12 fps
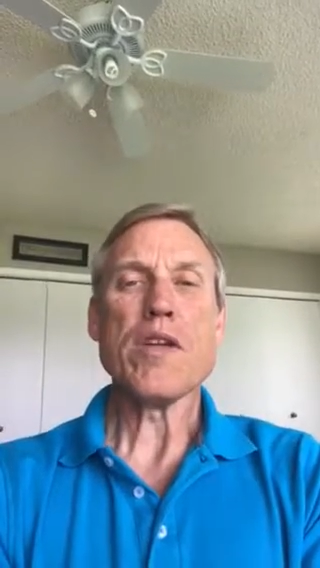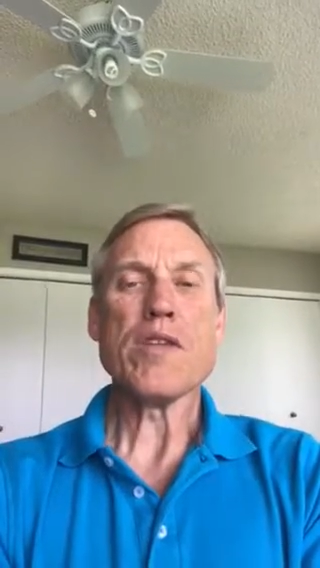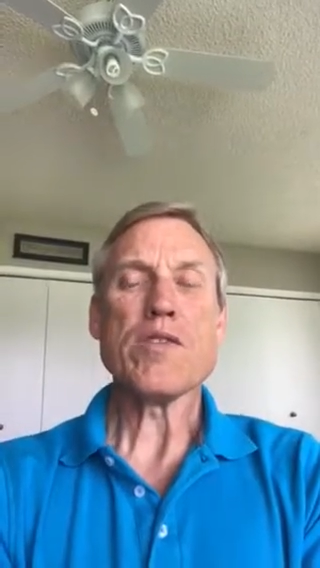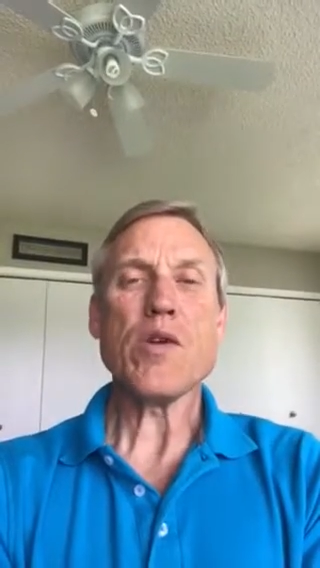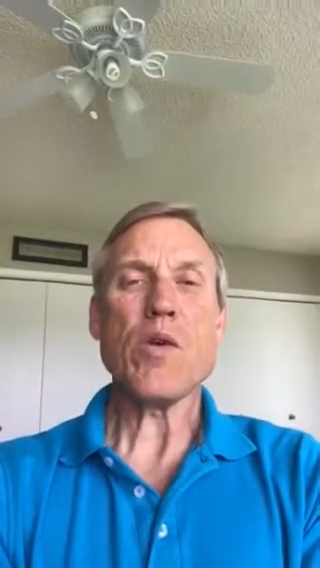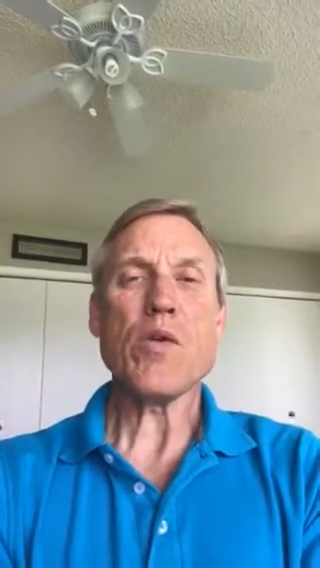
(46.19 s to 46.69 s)

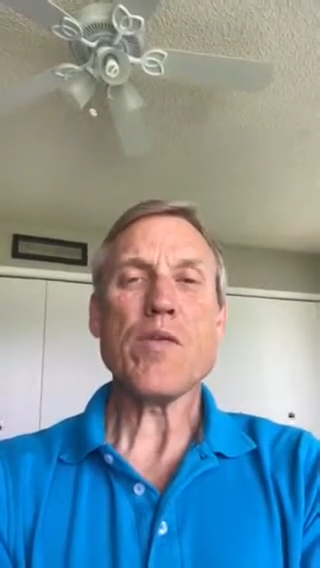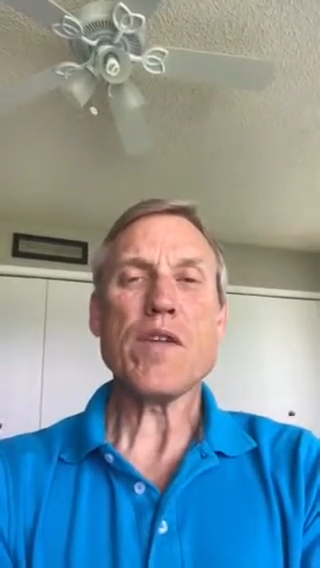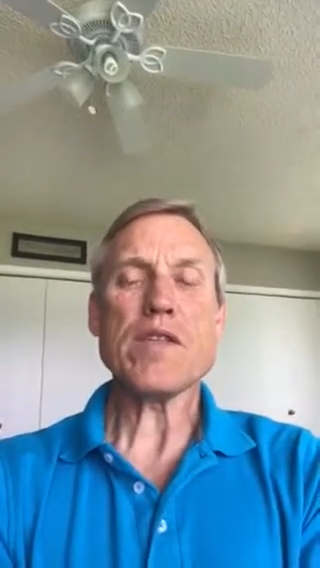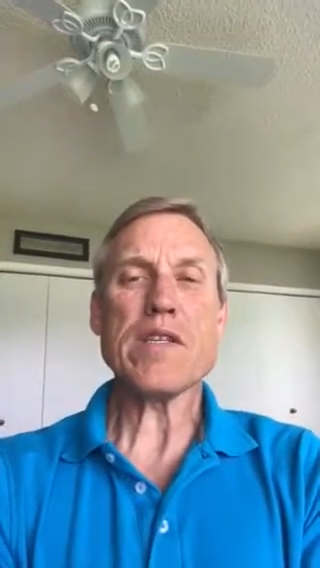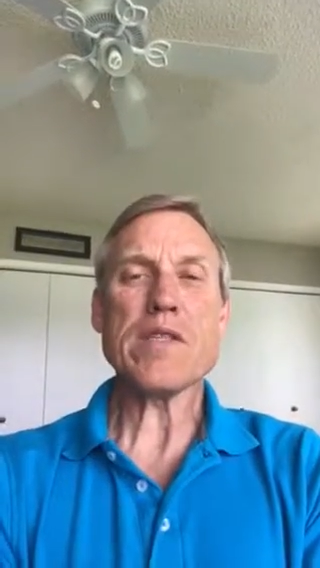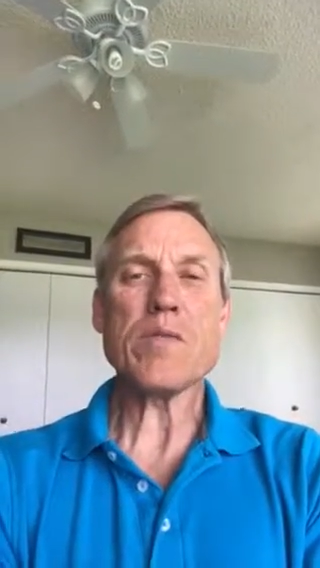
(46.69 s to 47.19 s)
So
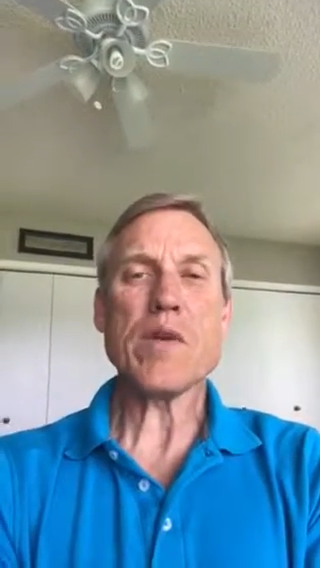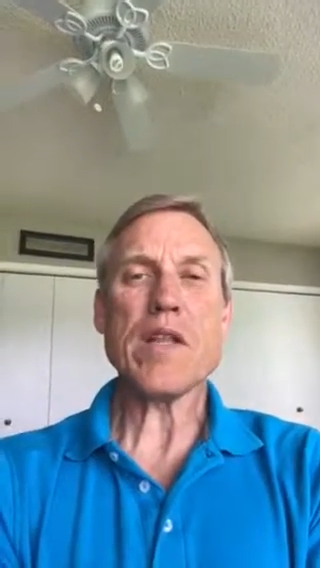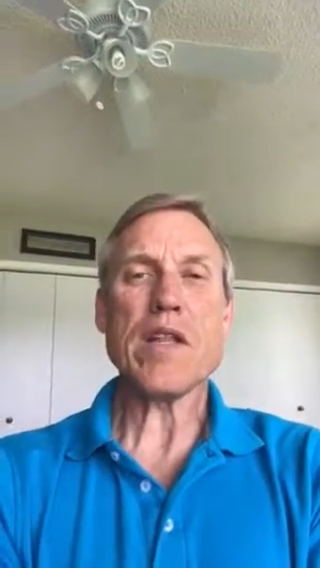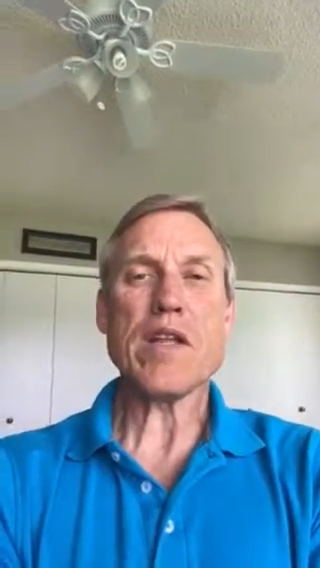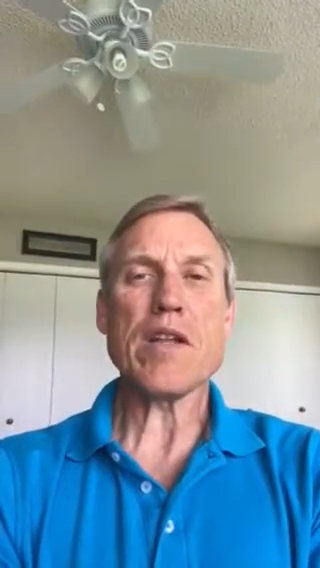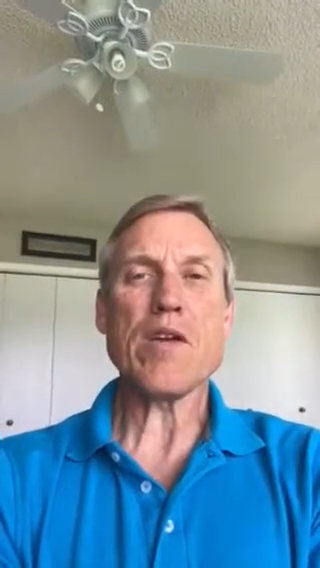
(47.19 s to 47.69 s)
this is
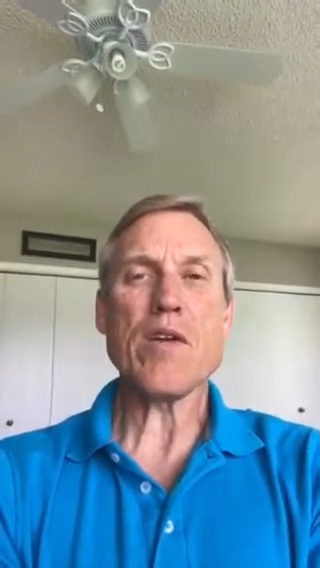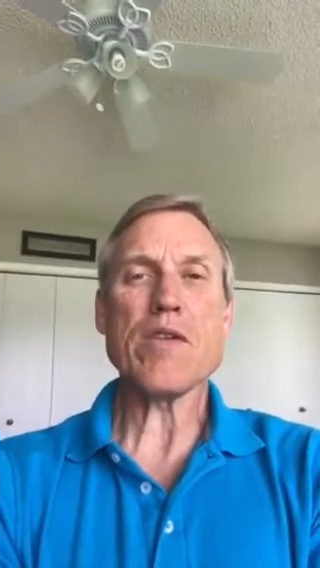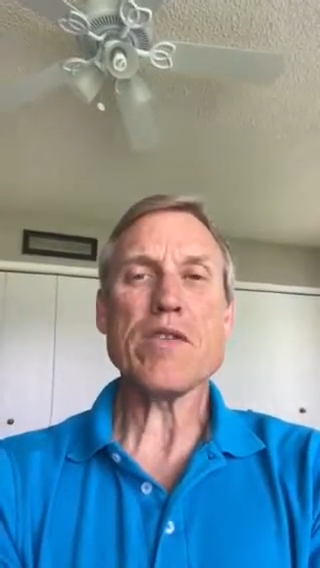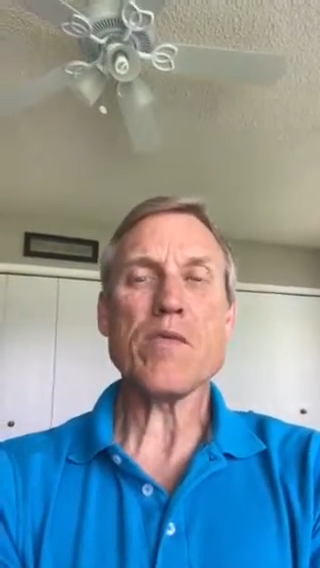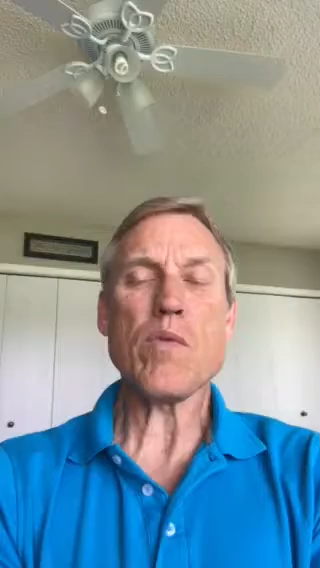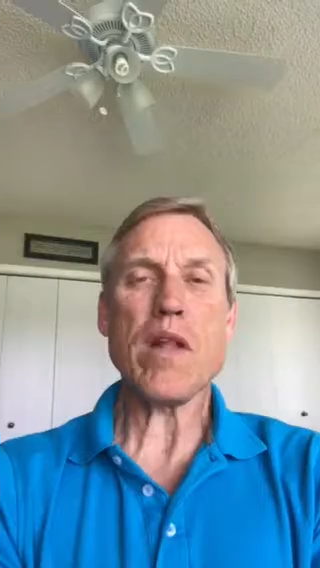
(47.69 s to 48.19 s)
really encouraging.